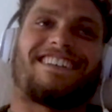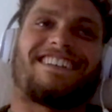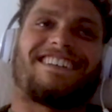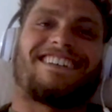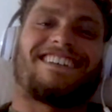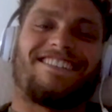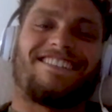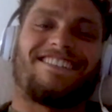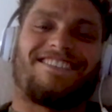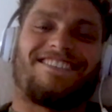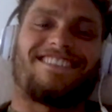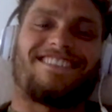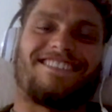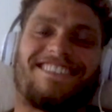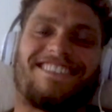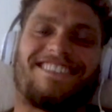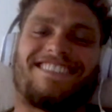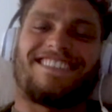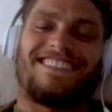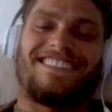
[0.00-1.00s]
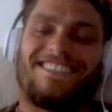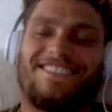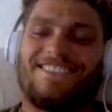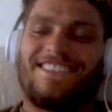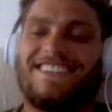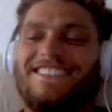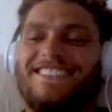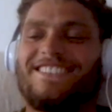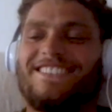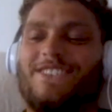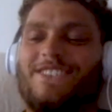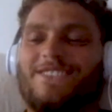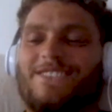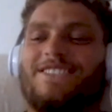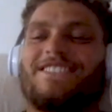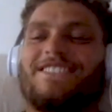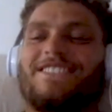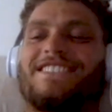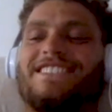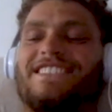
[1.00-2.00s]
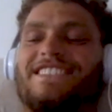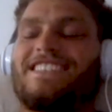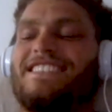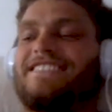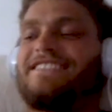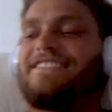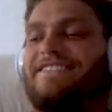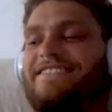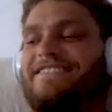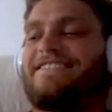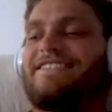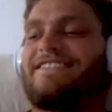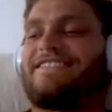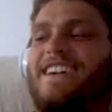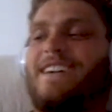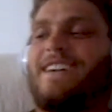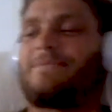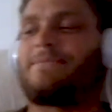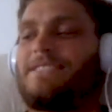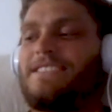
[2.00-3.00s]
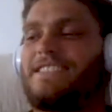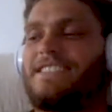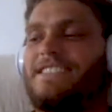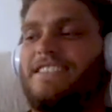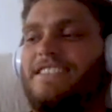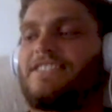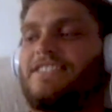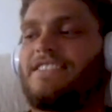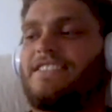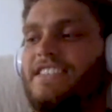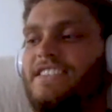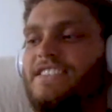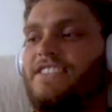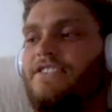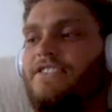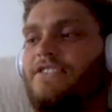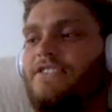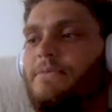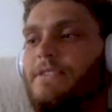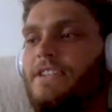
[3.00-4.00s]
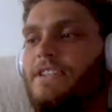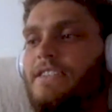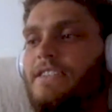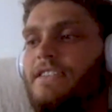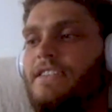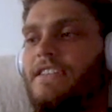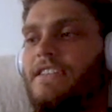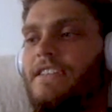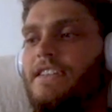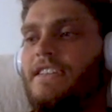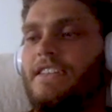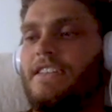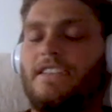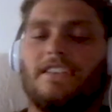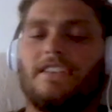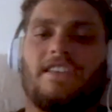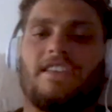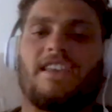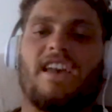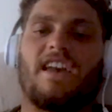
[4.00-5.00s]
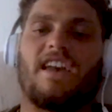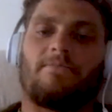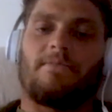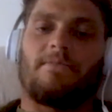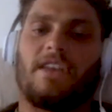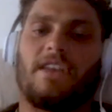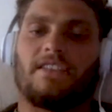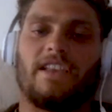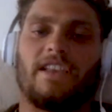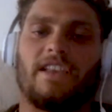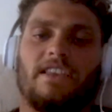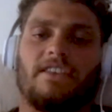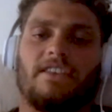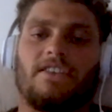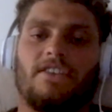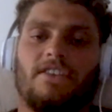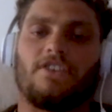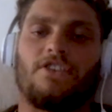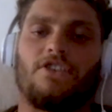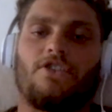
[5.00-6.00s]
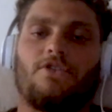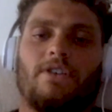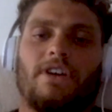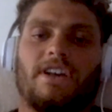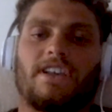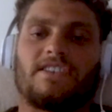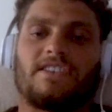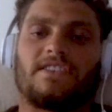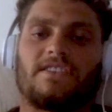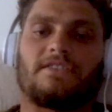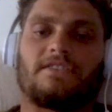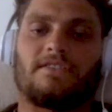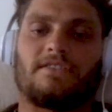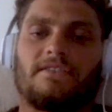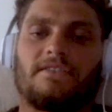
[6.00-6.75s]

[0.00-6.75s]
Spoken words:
one or two Aussie rappers that I'd listen to, but yeah, mainly US.